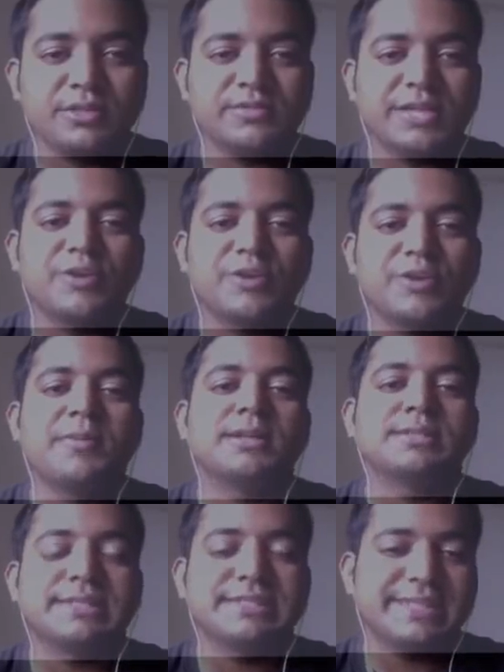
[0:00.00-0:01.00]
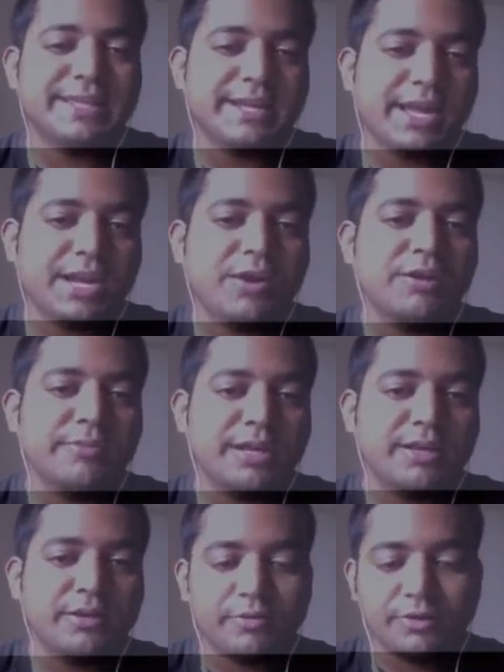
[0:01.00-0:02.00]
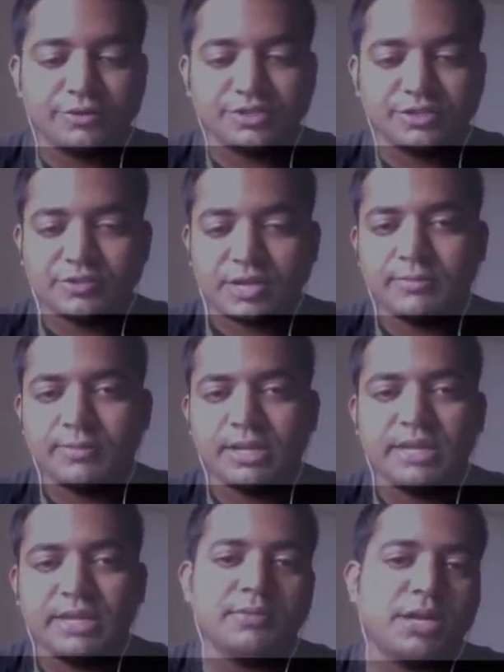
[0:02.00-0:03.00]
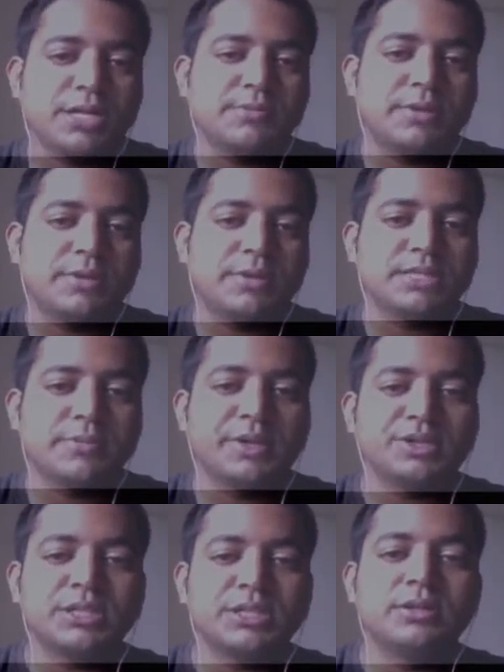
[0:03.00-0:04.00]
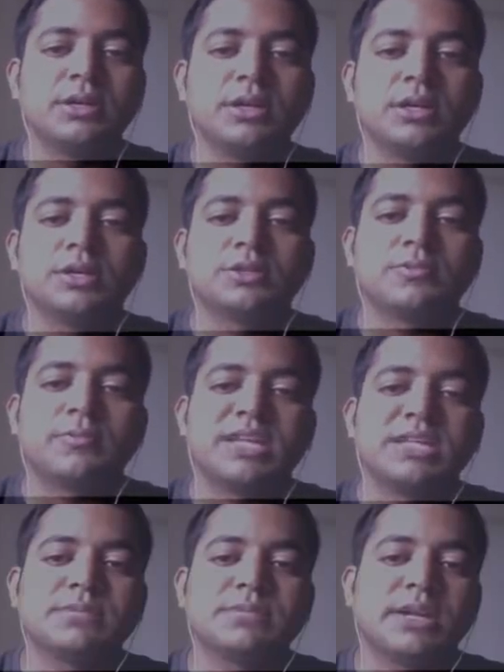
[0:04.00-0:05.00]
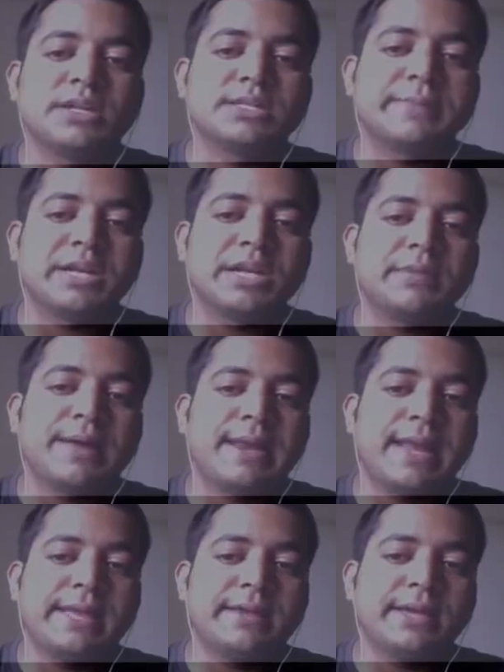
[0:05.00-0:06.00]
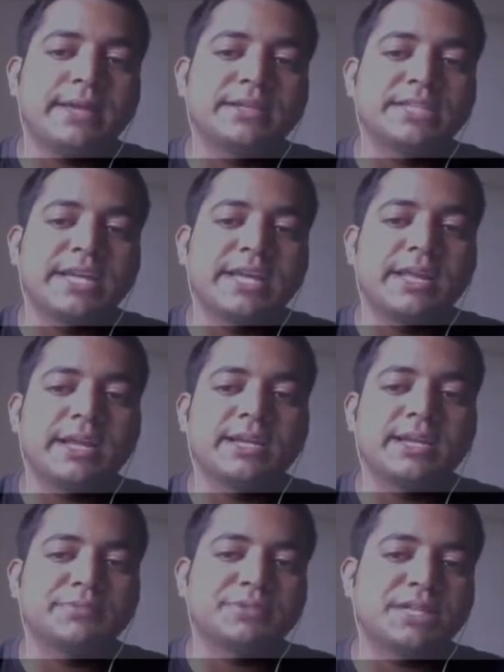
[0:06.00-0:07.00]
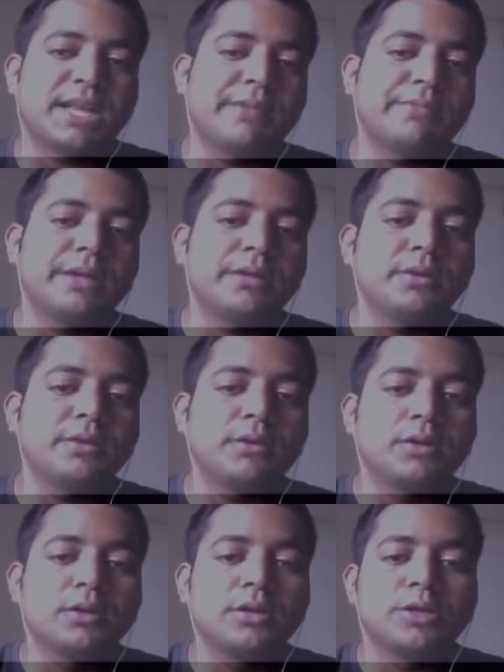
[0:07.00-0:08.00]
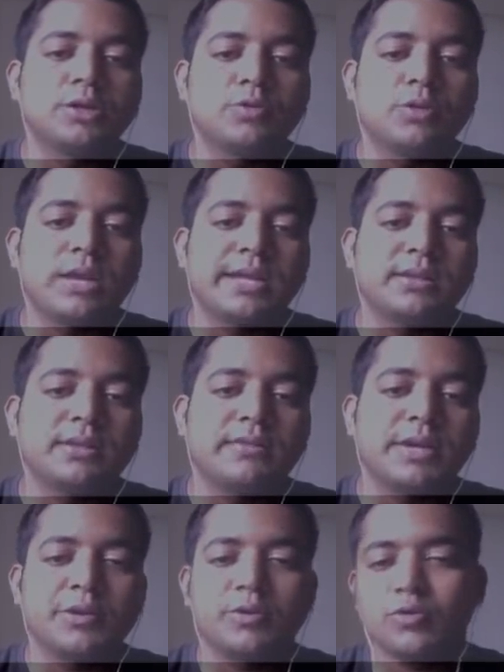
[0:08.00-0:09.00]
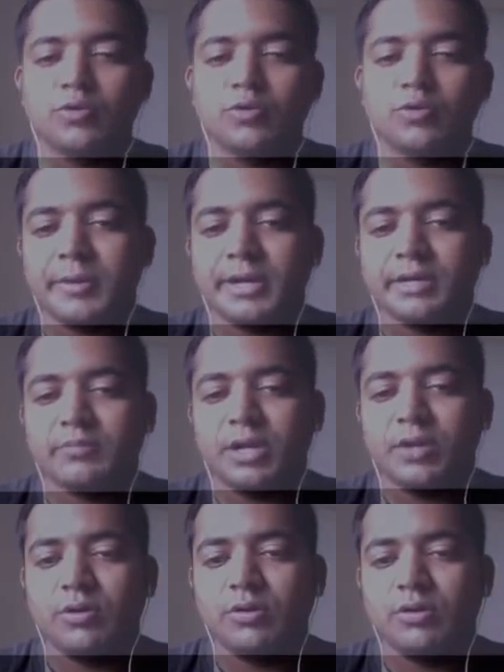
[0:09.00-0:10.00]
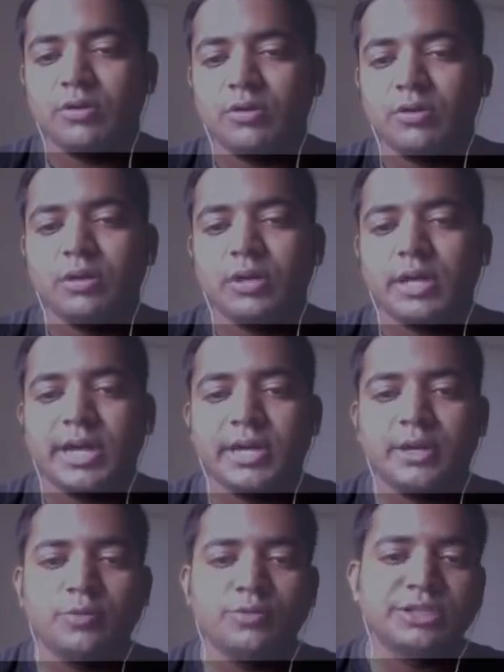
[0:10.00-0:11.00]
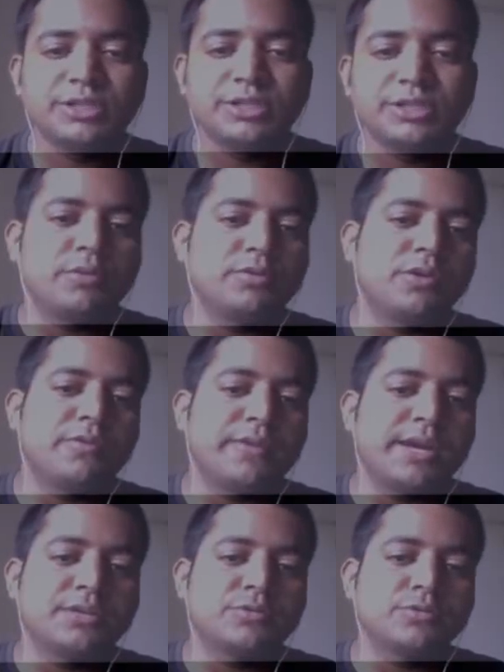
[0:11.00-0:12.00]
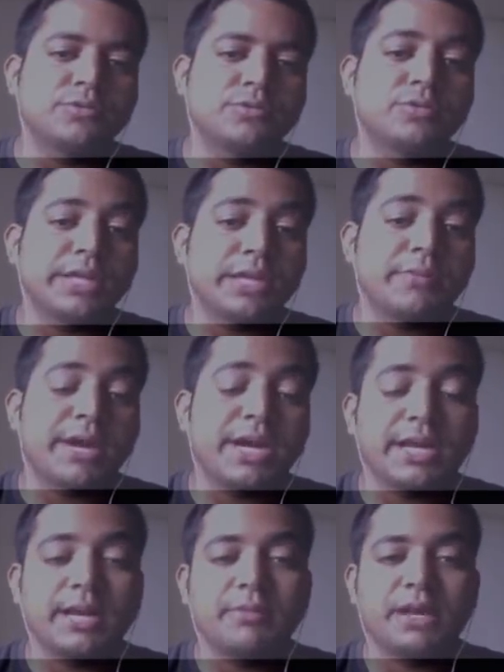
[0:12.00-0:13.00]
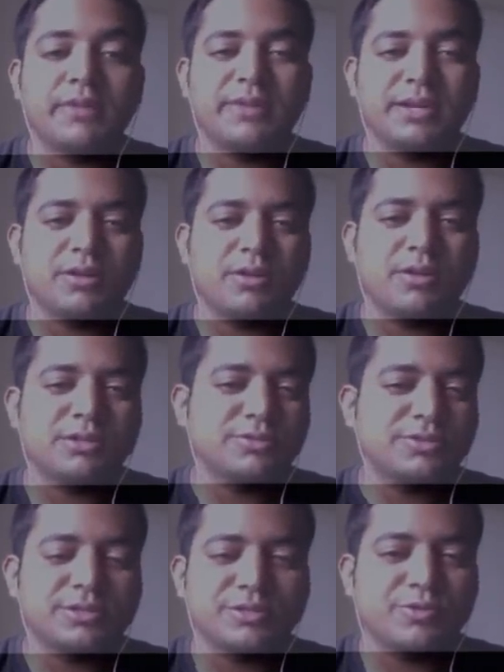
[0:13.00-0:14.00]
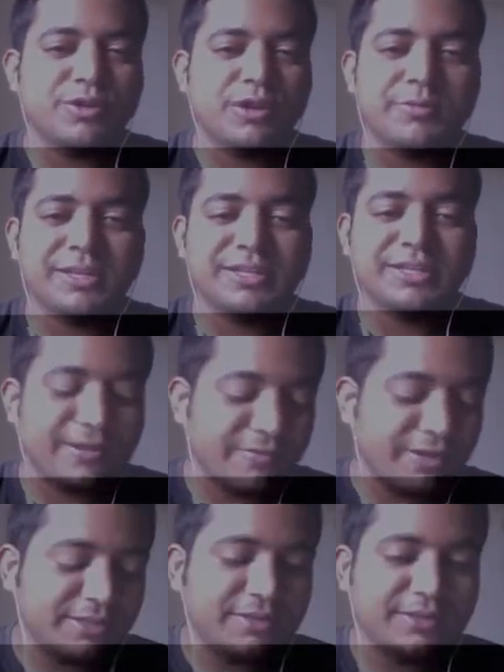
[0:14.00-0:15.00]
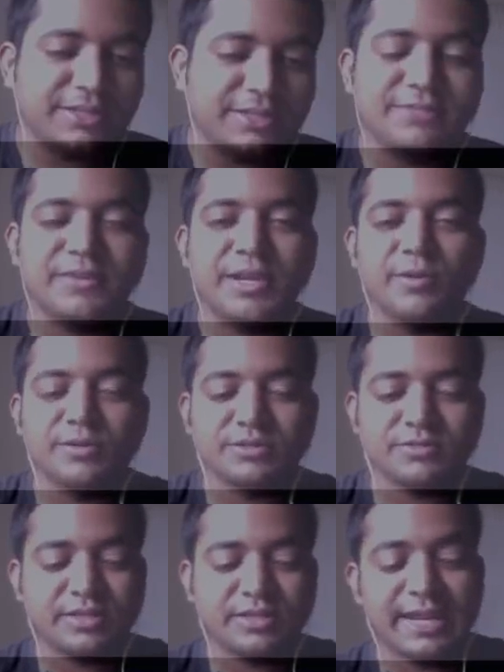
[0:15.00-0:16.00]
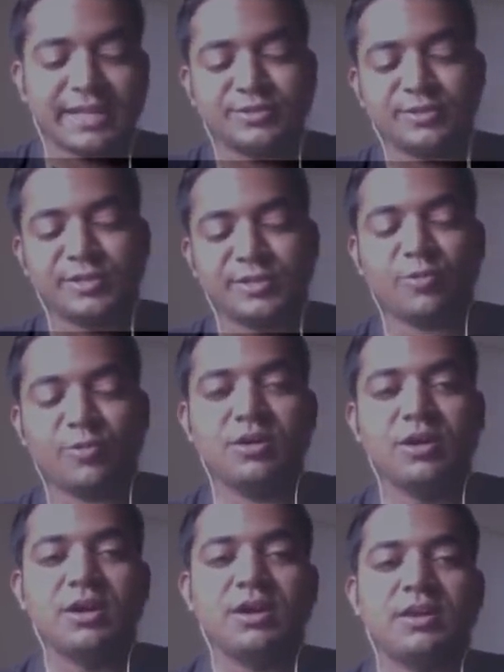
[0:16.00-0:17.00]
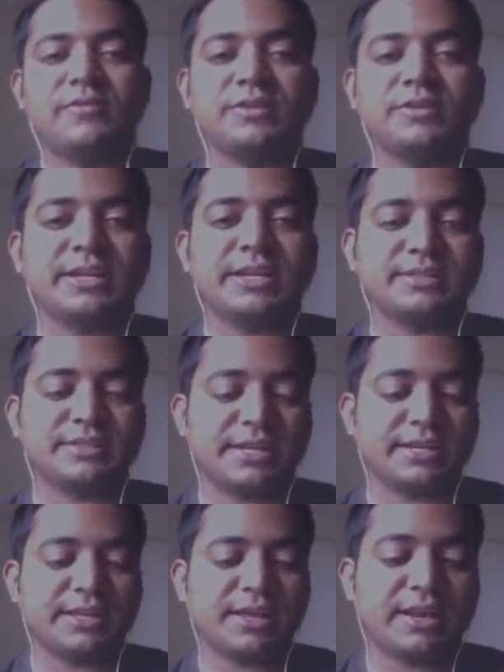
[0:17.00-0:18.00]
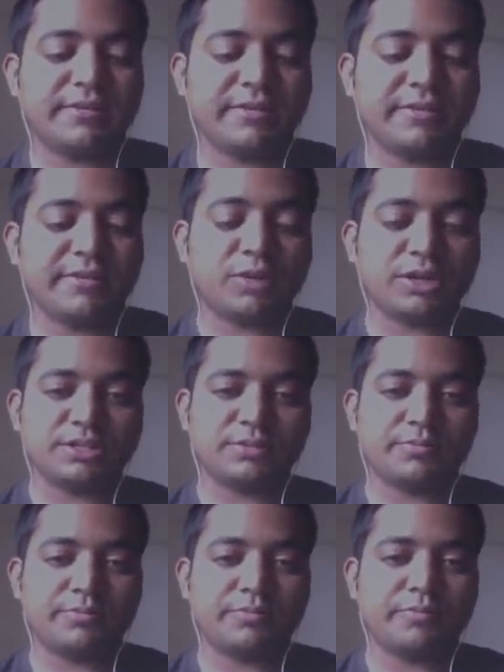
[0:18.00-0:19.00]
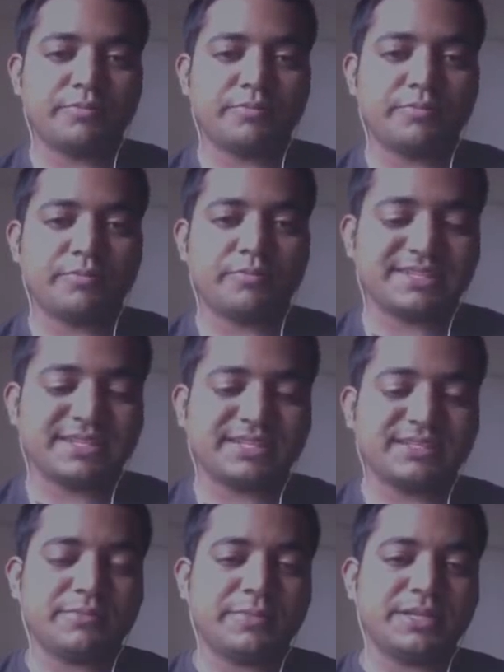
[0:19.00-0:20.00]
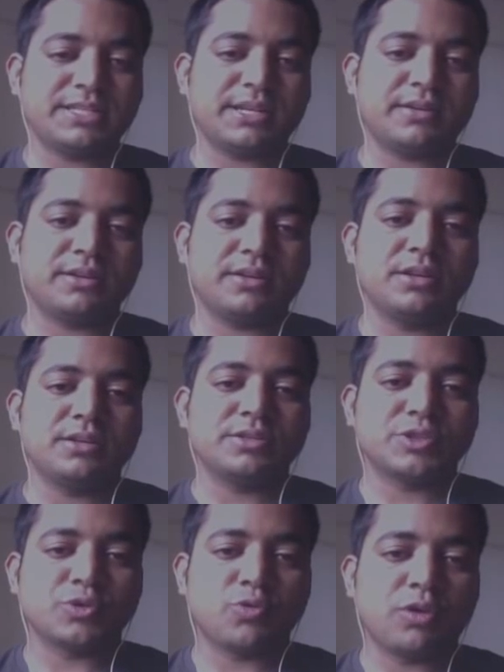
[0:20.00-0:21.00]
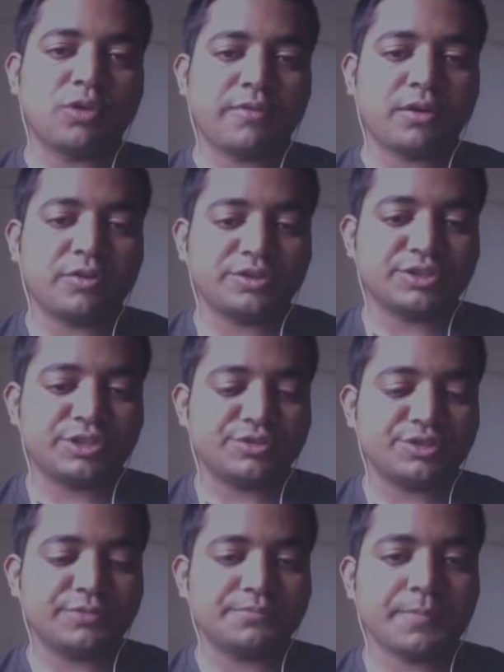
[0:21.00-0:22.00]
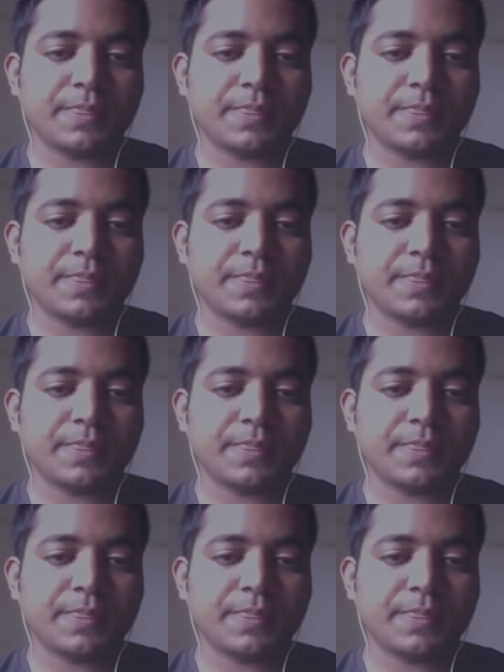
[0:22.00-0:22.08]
without masses there cannot be any revolution. So I believe in mass participation. So please participate by liking, sharing and subscribing. Do like the video, do comment below, and do share it with your friends who you think might get benefited. Also show your mother and father these videos, so they'll actually know which Indian state they are living in and what is the existence, the basic soul of our constitution.